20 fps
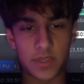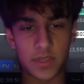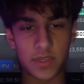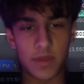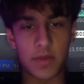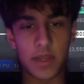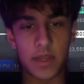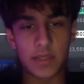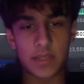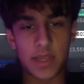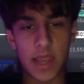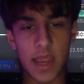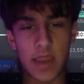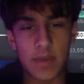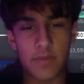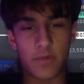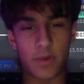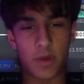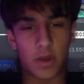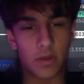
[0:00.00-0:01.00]
right? It's an
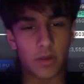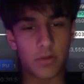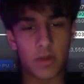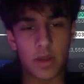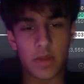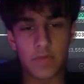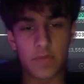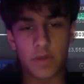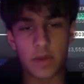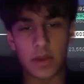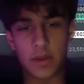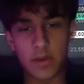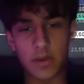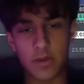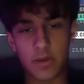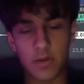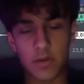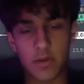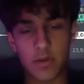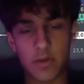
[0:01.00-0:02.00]
NWOG or whatever. I don't
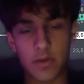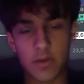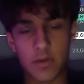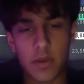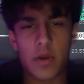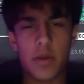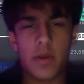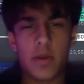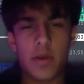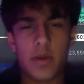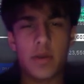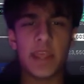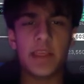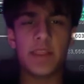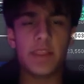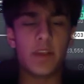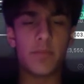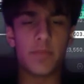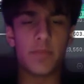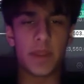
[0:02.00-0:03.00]
know, or
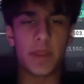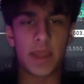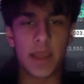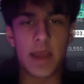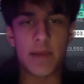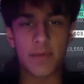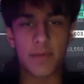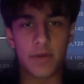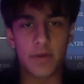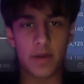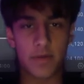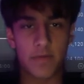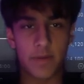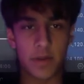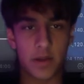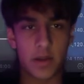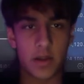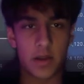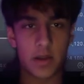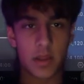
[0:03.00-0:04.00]
daily opening gap or
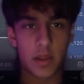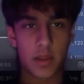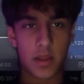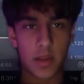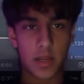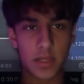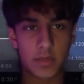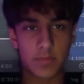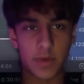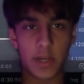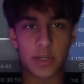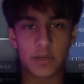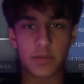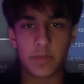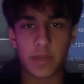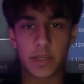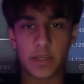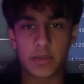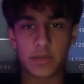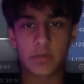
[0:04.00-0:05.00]
whatever. Because price
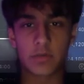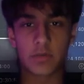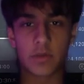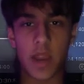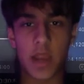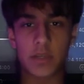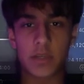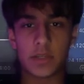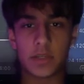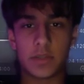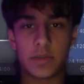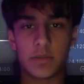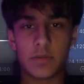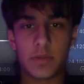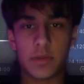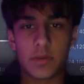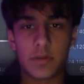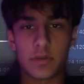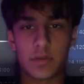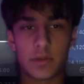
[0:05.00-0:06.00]
normally just crashes through
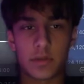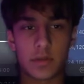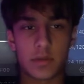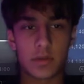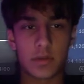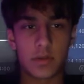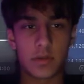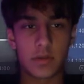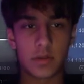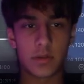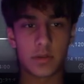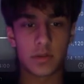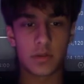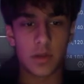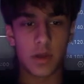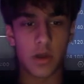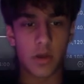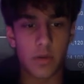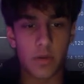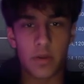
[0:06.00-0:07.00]
those.
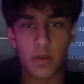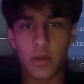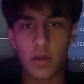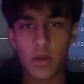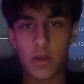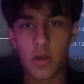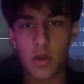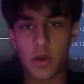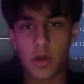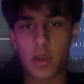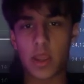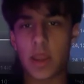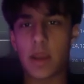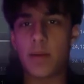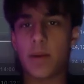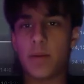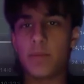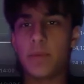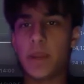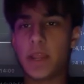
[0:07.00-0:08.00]
Oh, okay, never
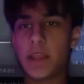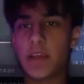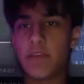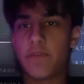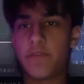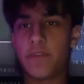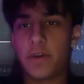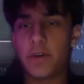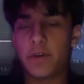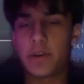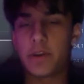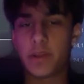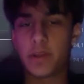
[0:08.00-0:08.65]
mind. We didn't get filled,